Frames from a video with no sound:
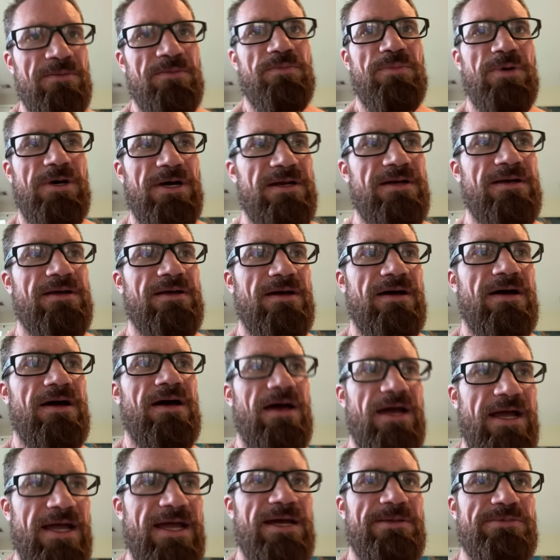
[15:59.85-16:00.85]
but
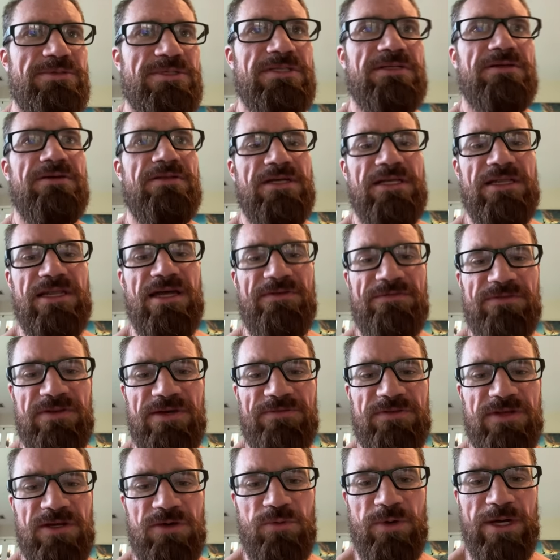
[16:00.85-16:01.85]
I absolutely love lifting